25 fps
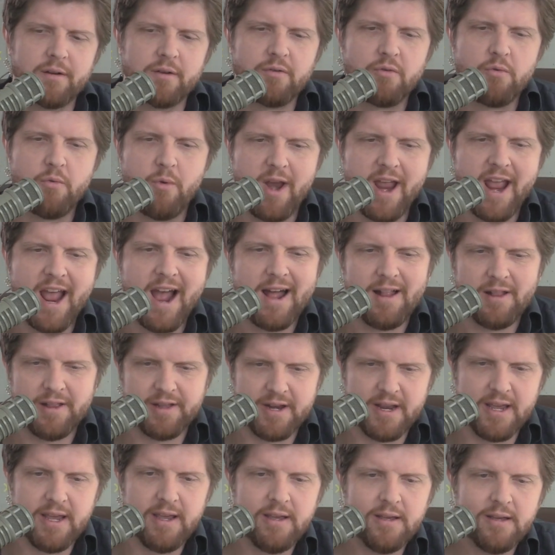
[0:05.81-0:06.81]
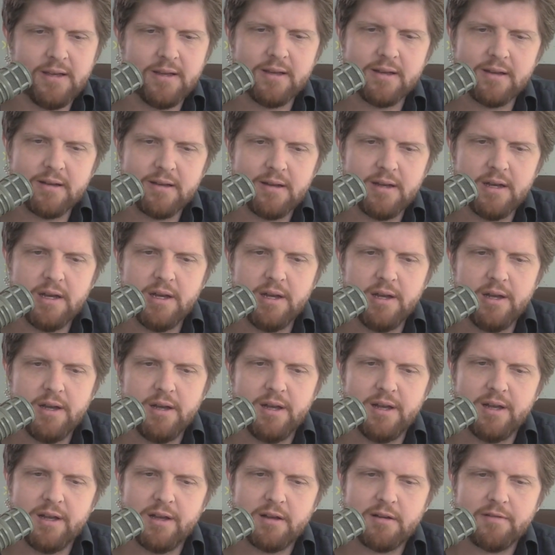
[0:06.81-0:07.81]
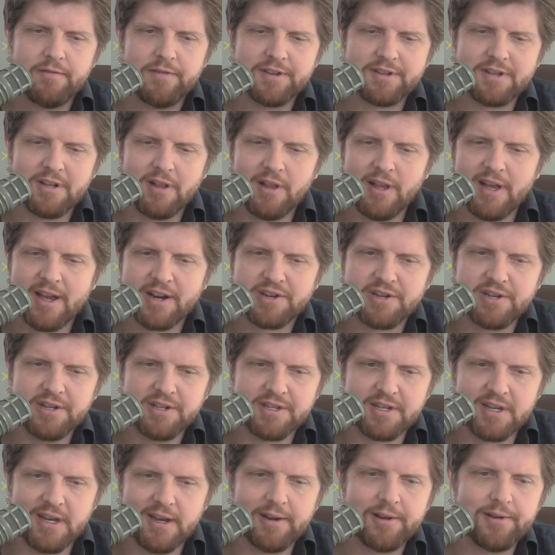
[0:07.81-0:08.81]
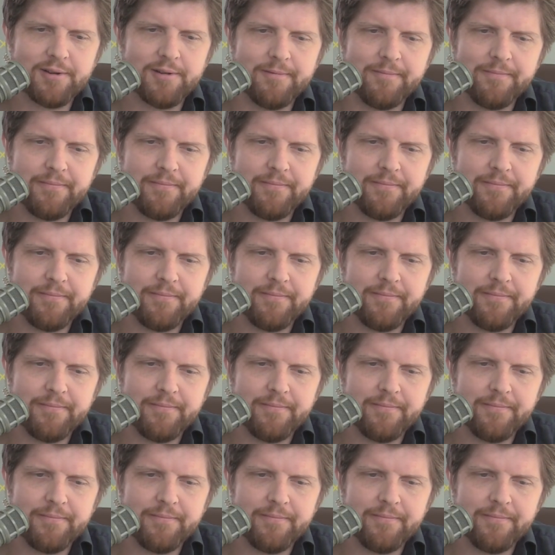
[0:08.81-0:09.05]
reality of this election cycle.